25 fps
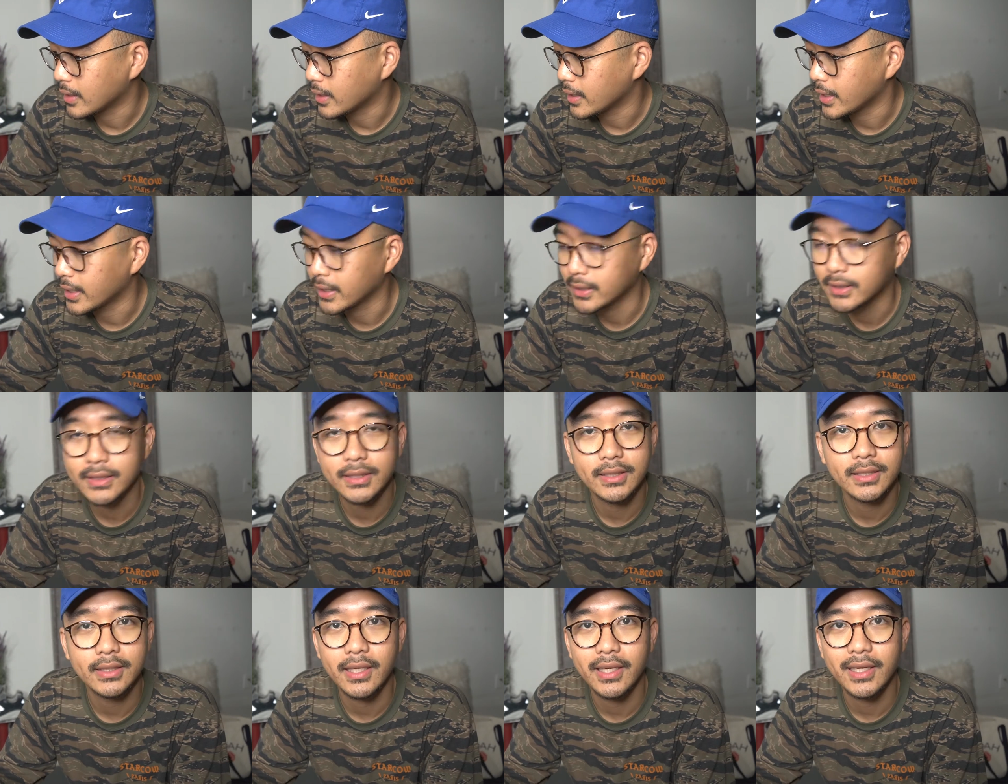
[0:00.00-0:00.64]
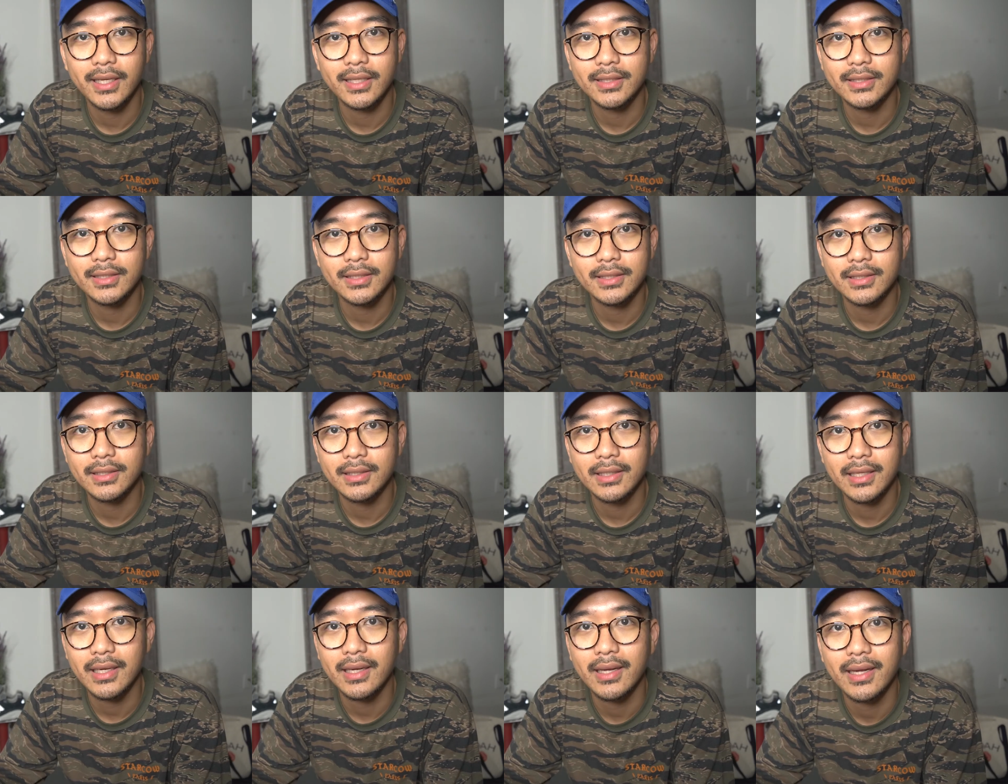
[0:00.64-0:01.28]
it's
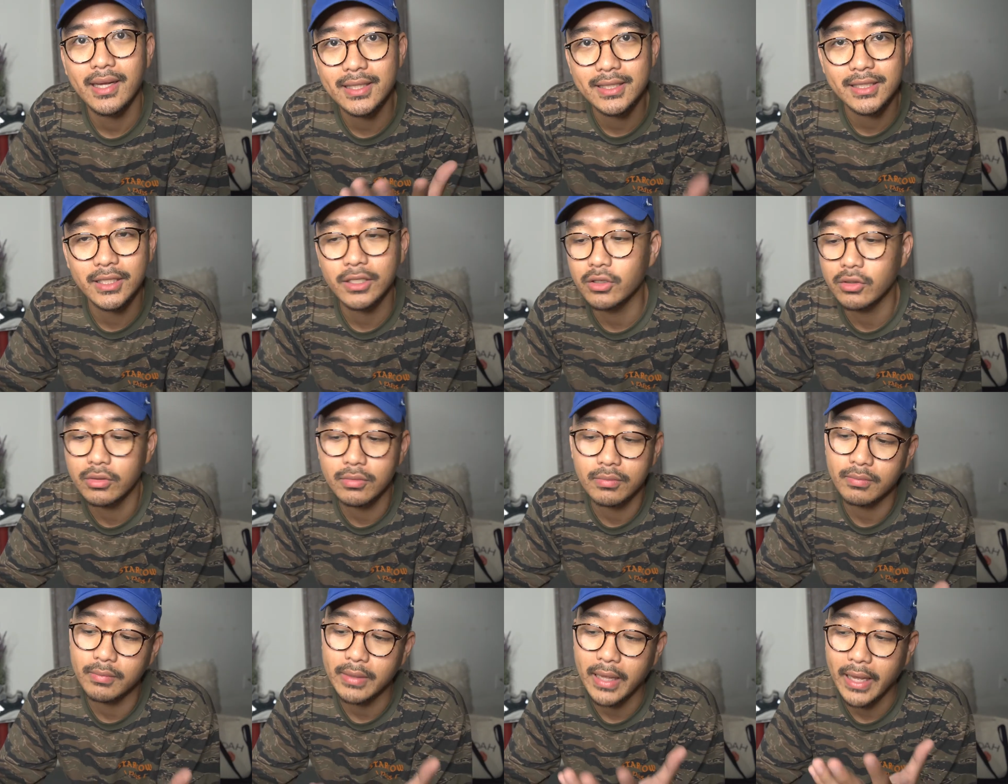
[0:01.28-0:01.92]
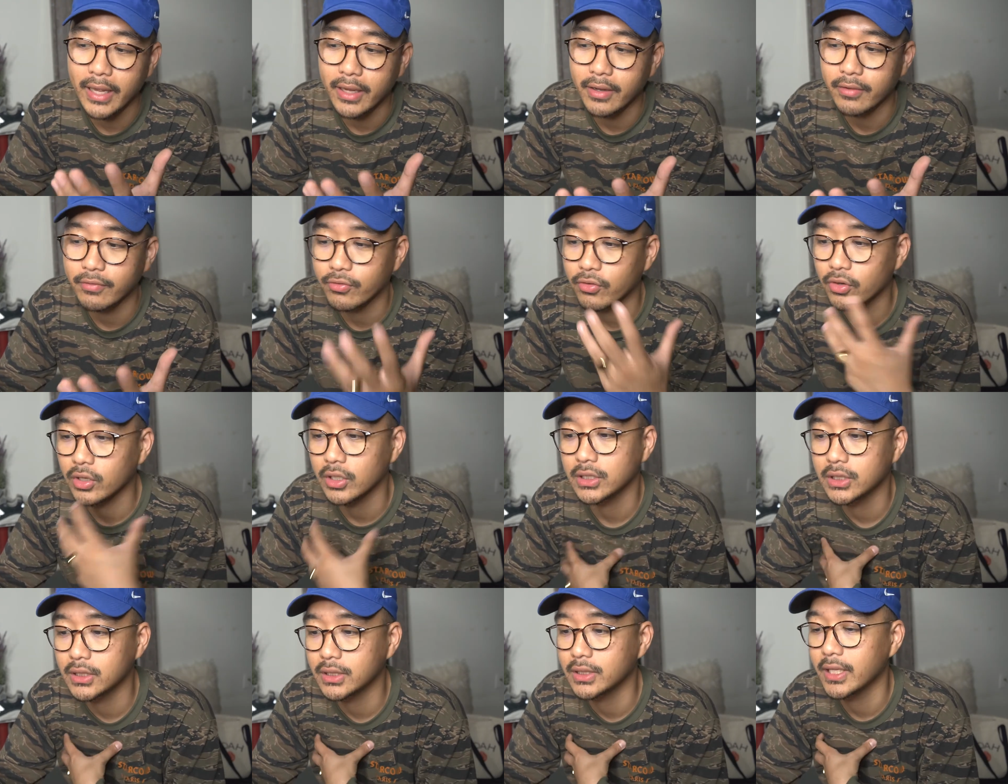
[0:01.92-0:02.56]
it's it's in, like
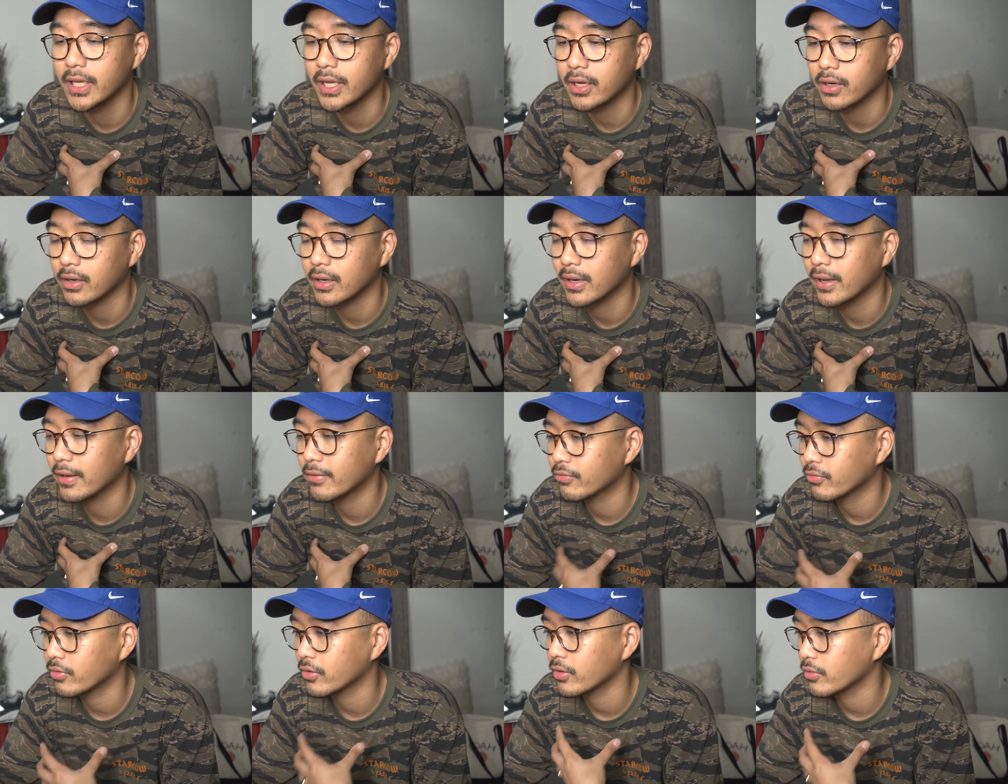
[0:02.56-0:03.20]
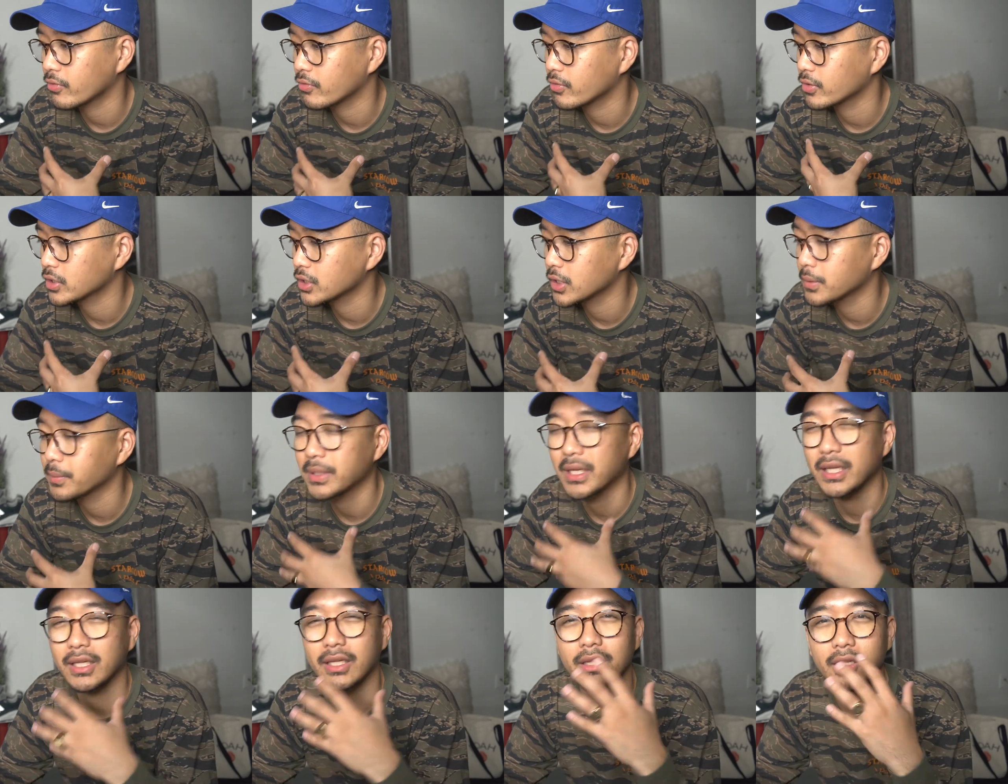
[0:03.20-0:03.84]
for a sneakerhead for for
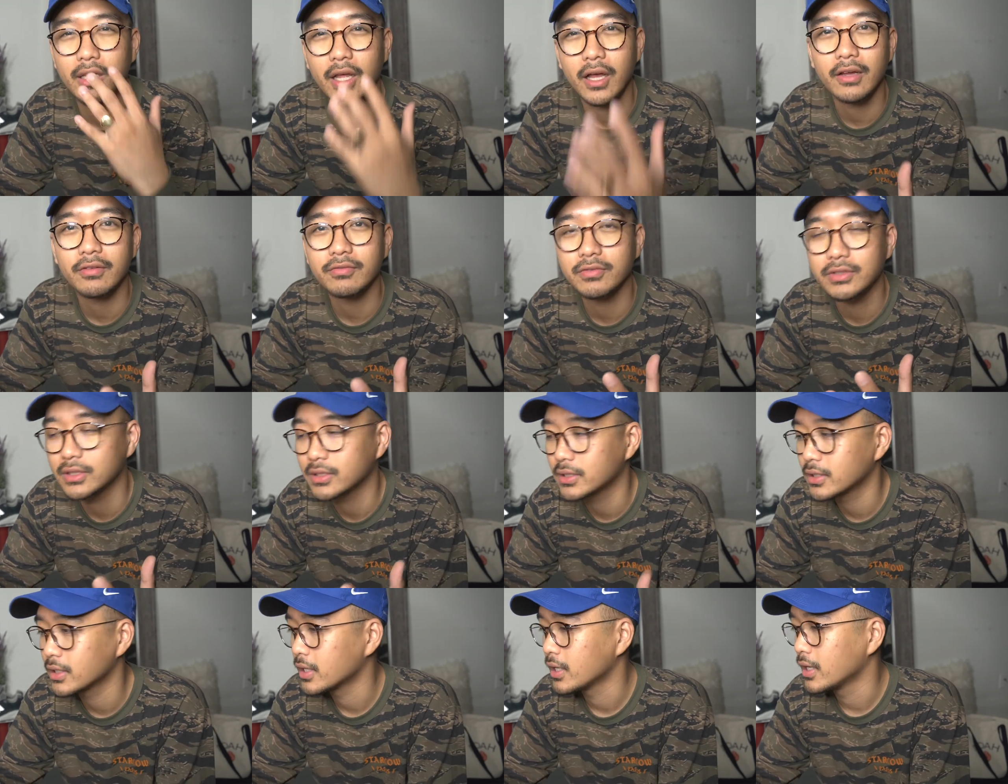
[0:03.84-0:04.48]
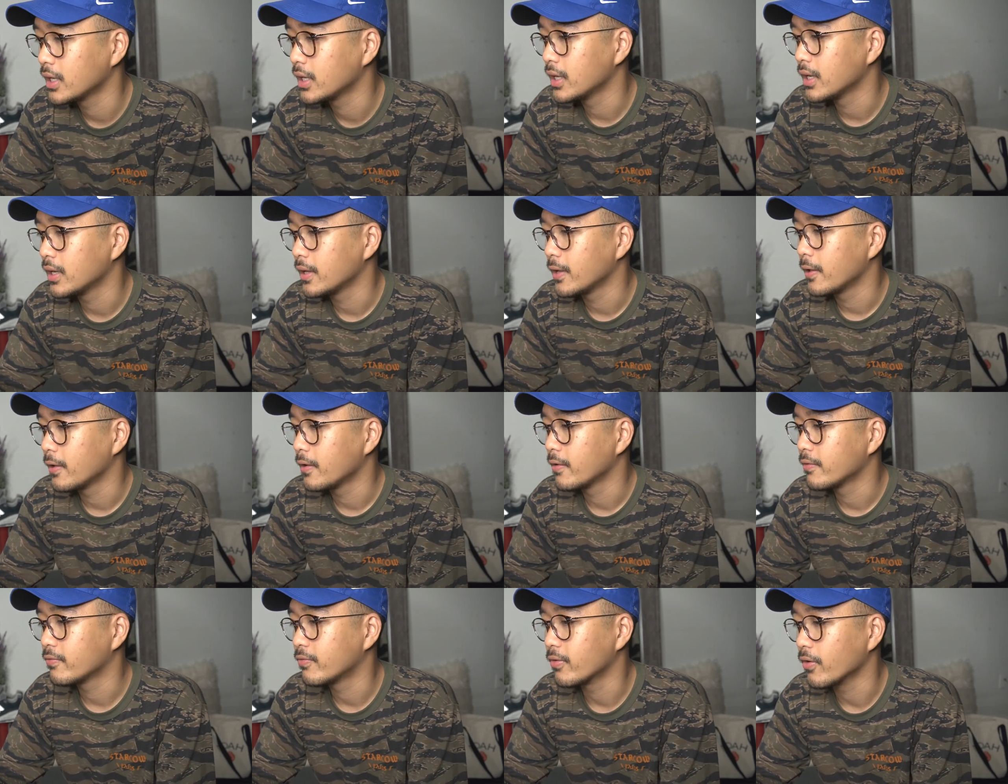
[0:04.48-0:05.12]
someone that loves
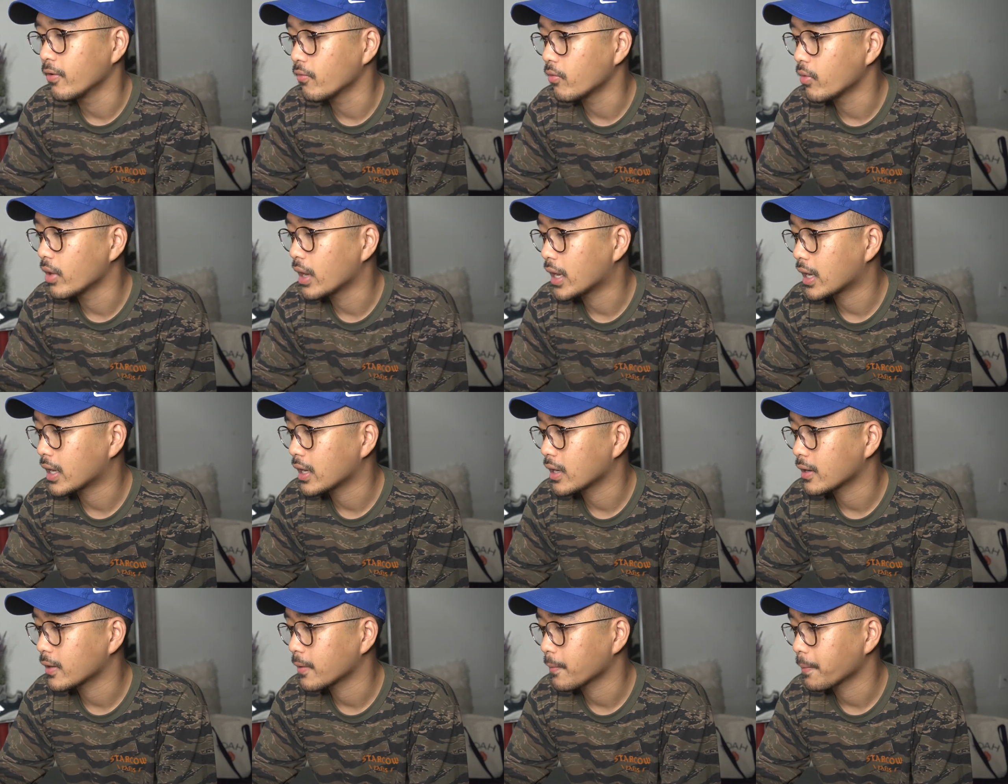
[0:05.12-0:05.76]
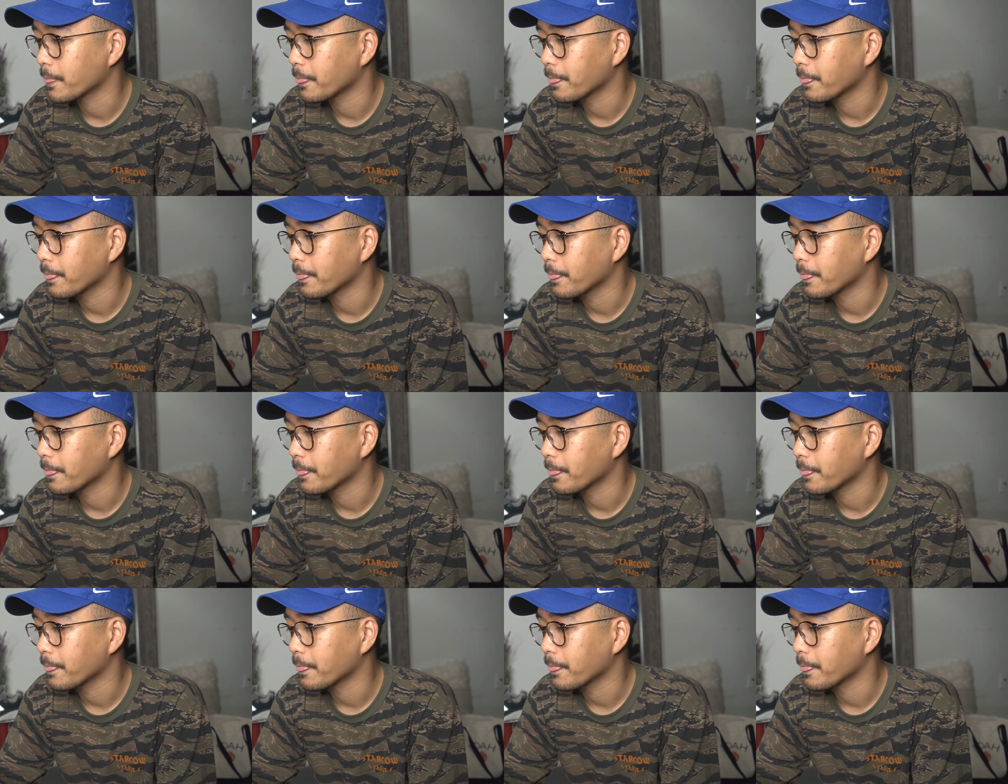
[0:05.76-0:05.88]
footwear